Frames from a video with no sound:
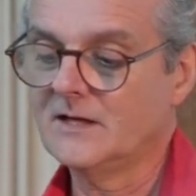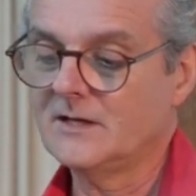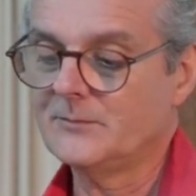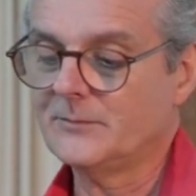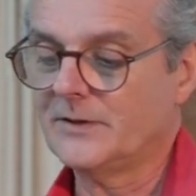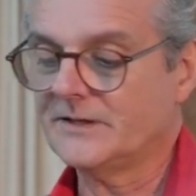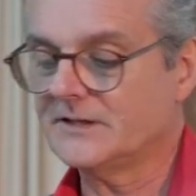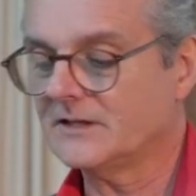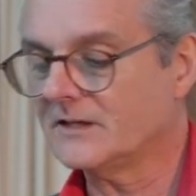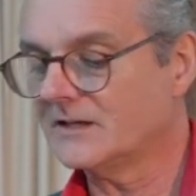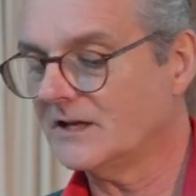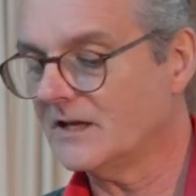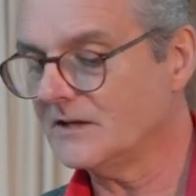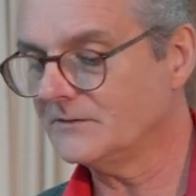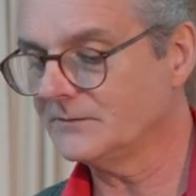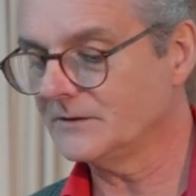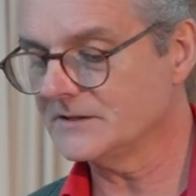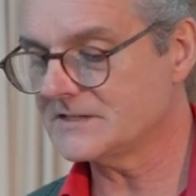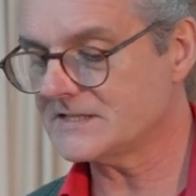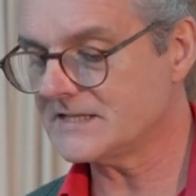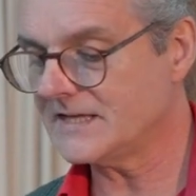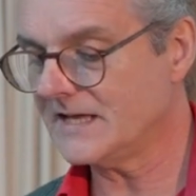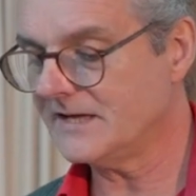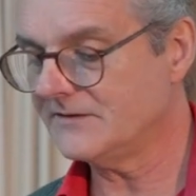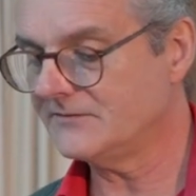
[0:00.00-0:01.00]
But the Global
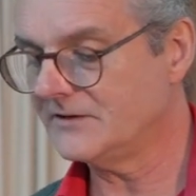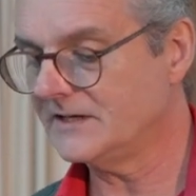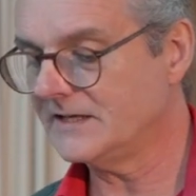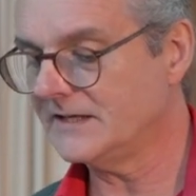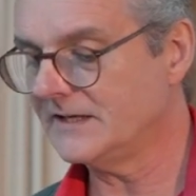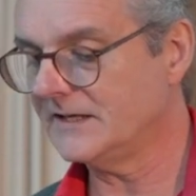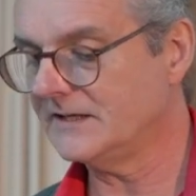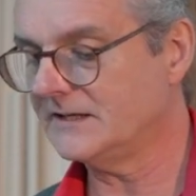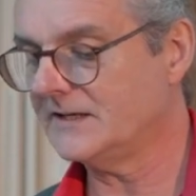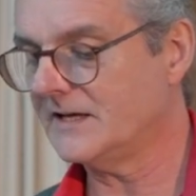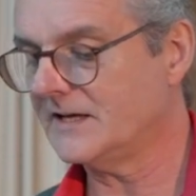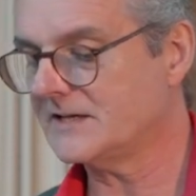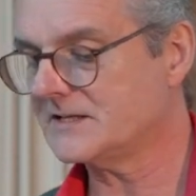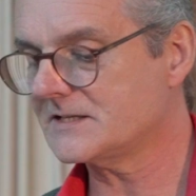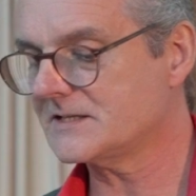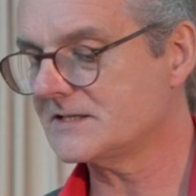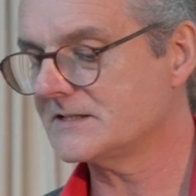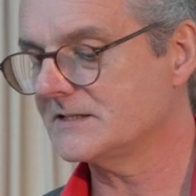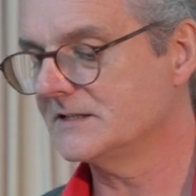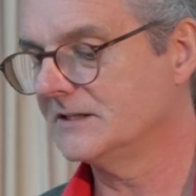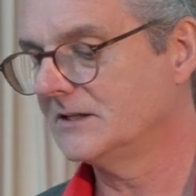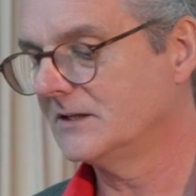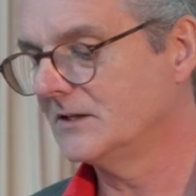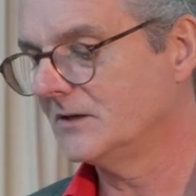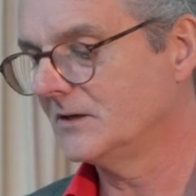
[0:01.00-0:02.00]
Slavery
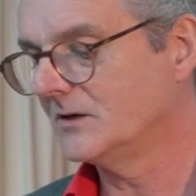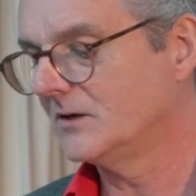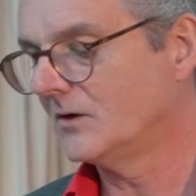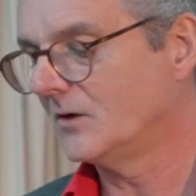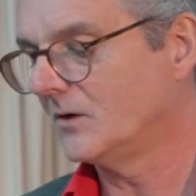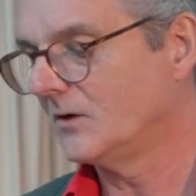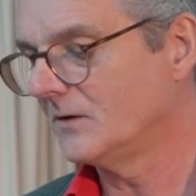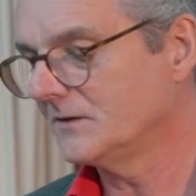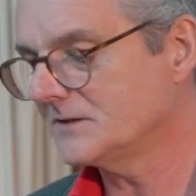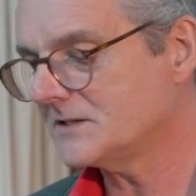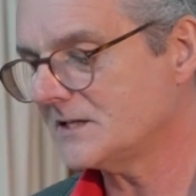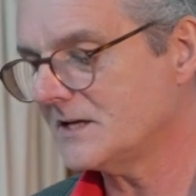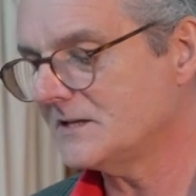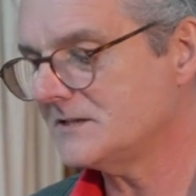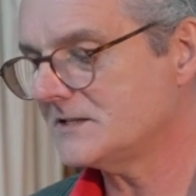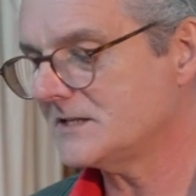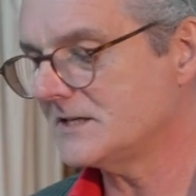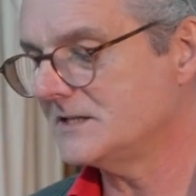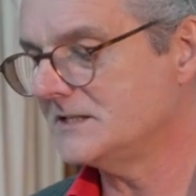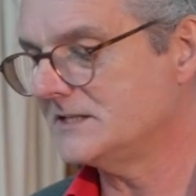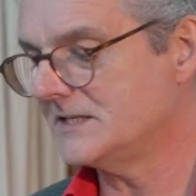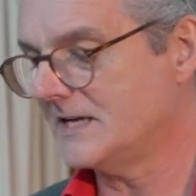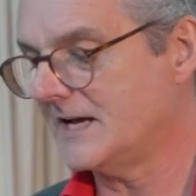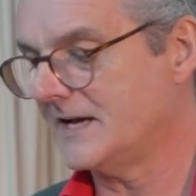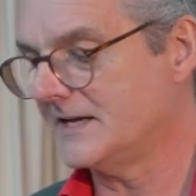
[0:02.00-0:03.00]
Index also
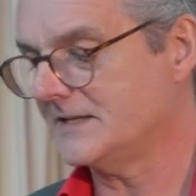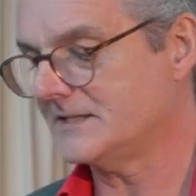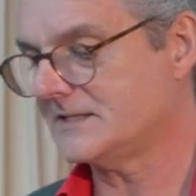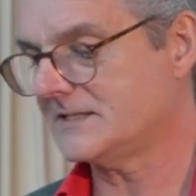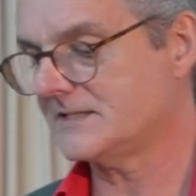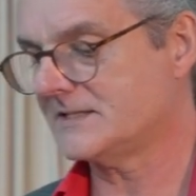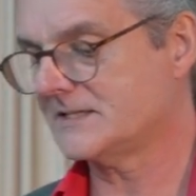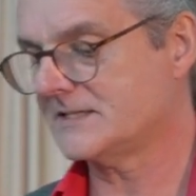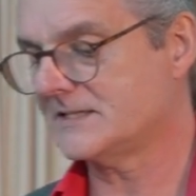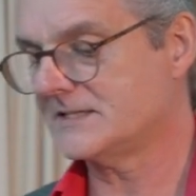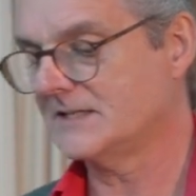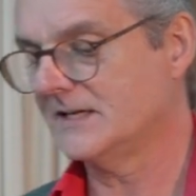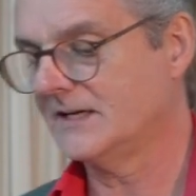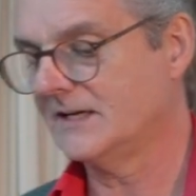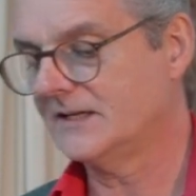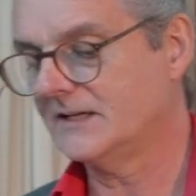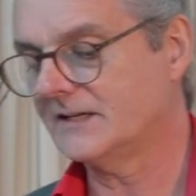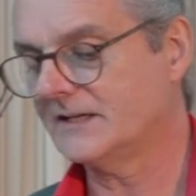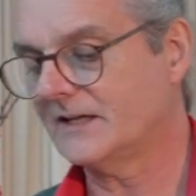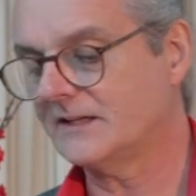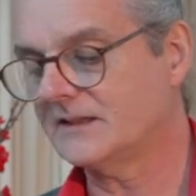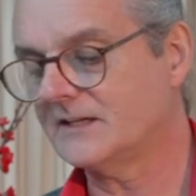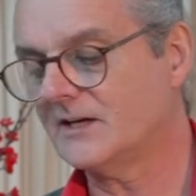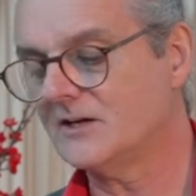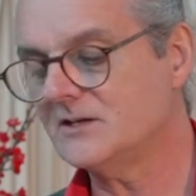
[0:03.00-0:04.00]
suggests
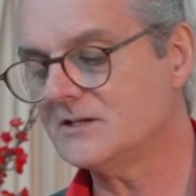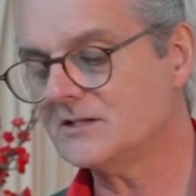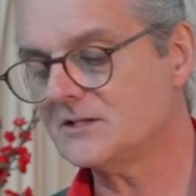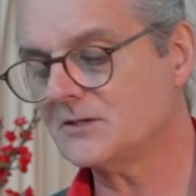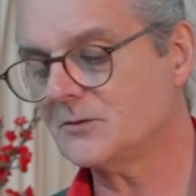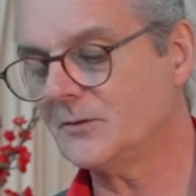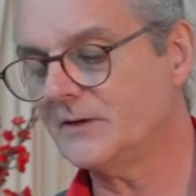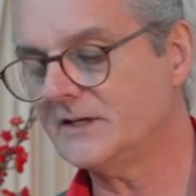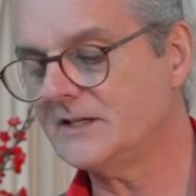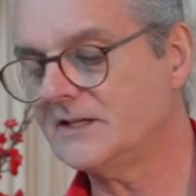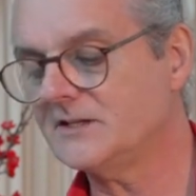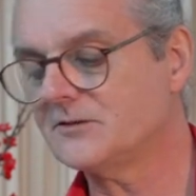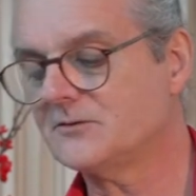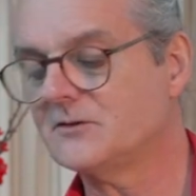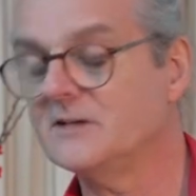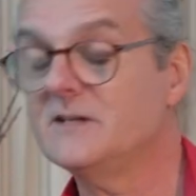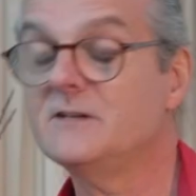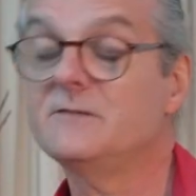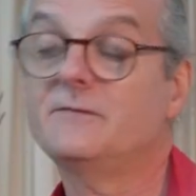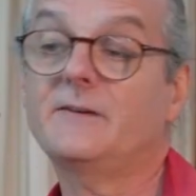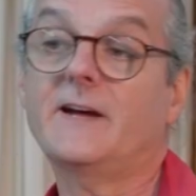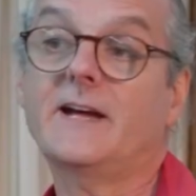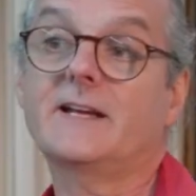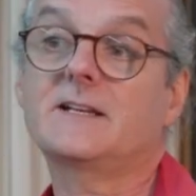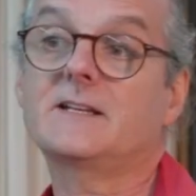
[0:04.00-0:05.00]
that those 23
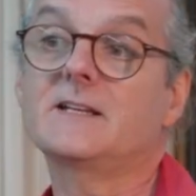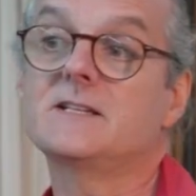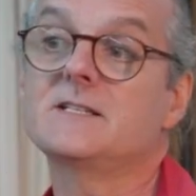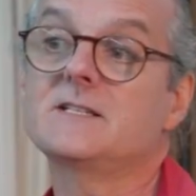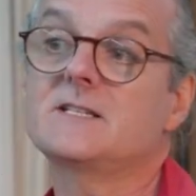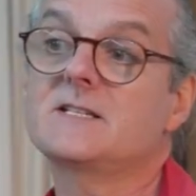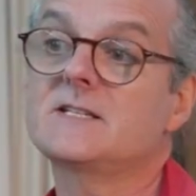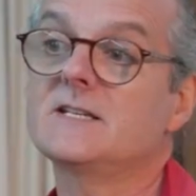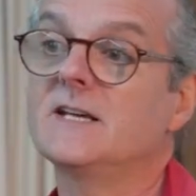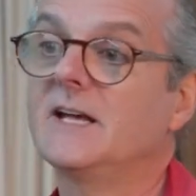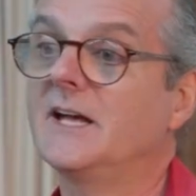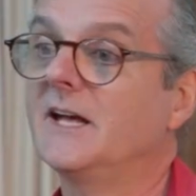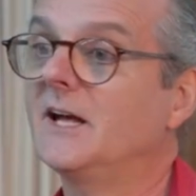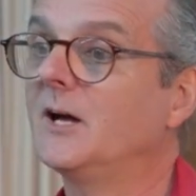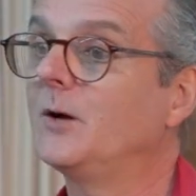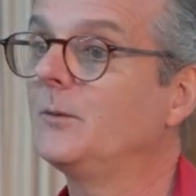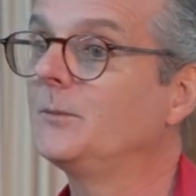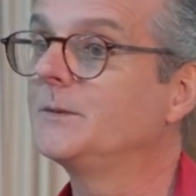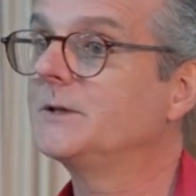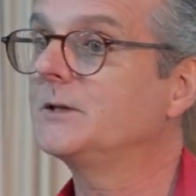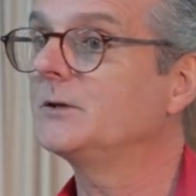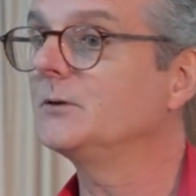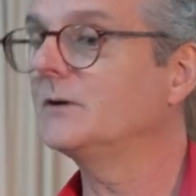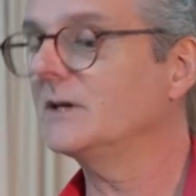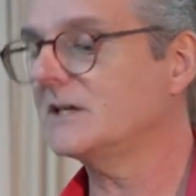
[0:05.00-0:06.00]
factors
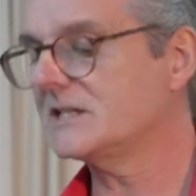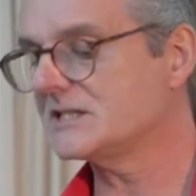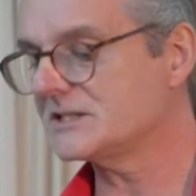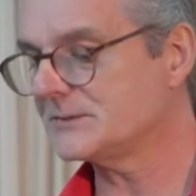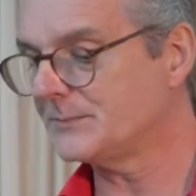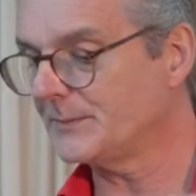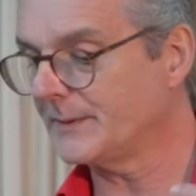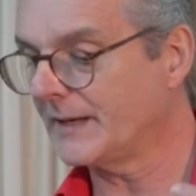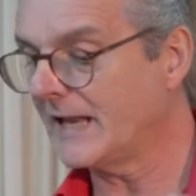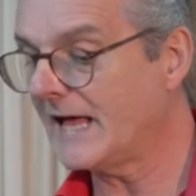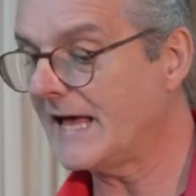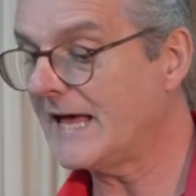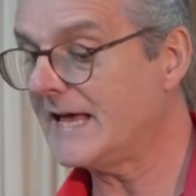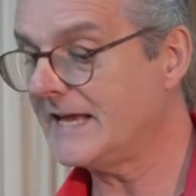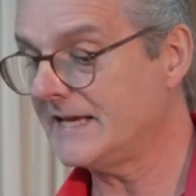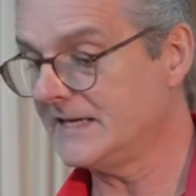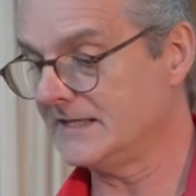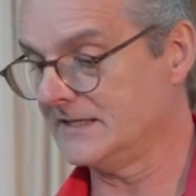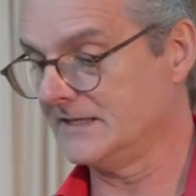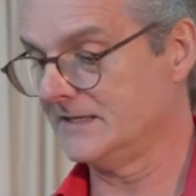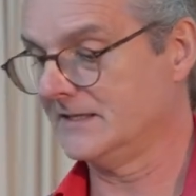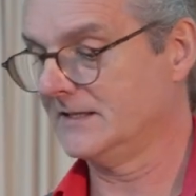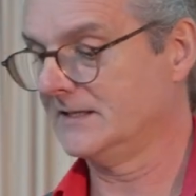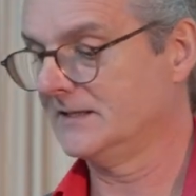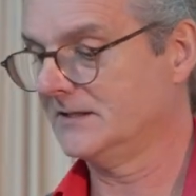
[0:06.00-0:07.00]
help to
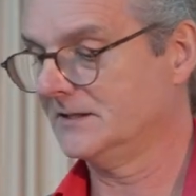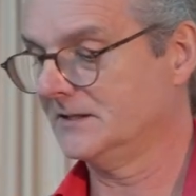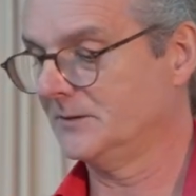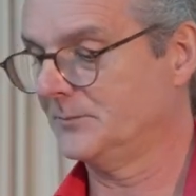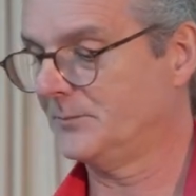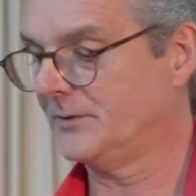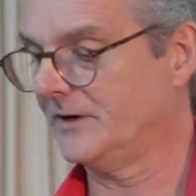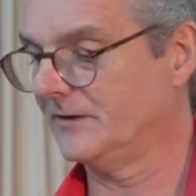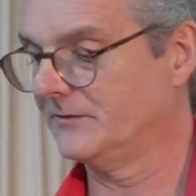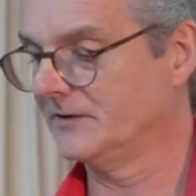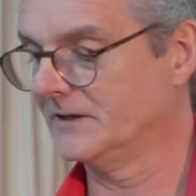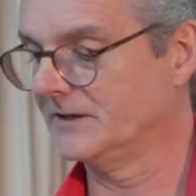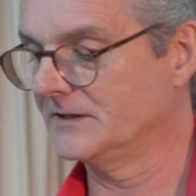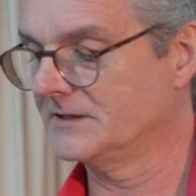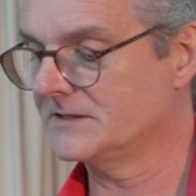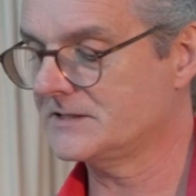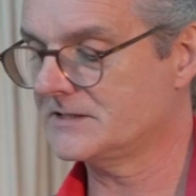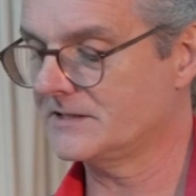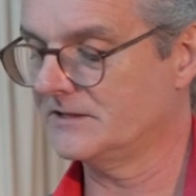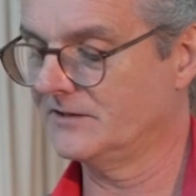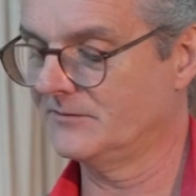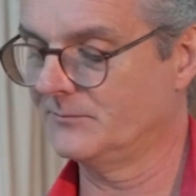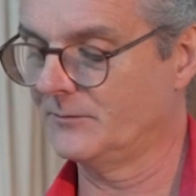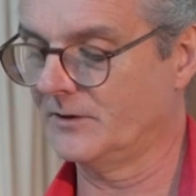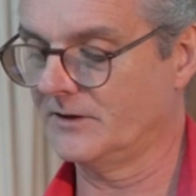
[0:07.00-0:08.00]
explain the
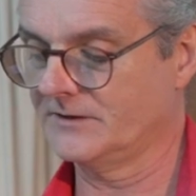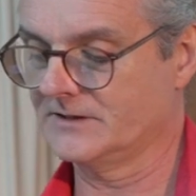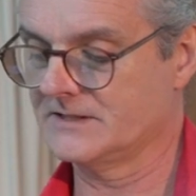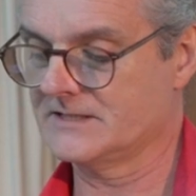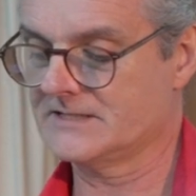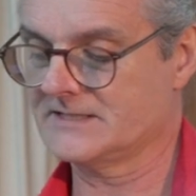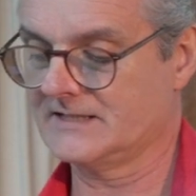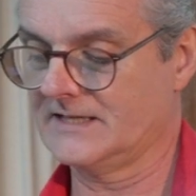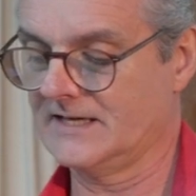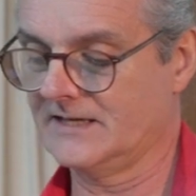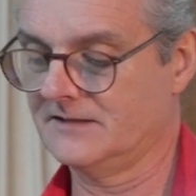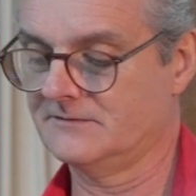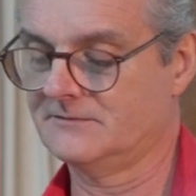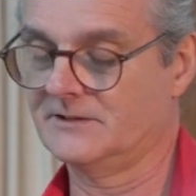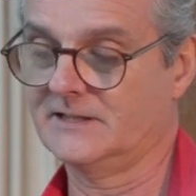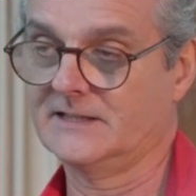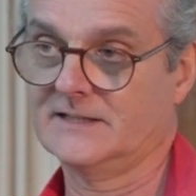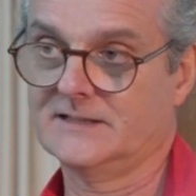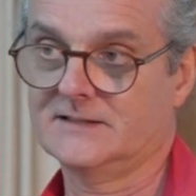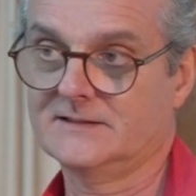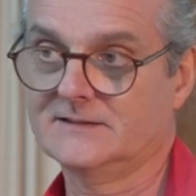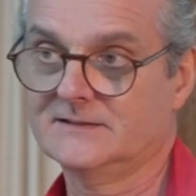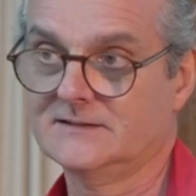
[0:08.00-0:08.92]
prevalence of modern slavery.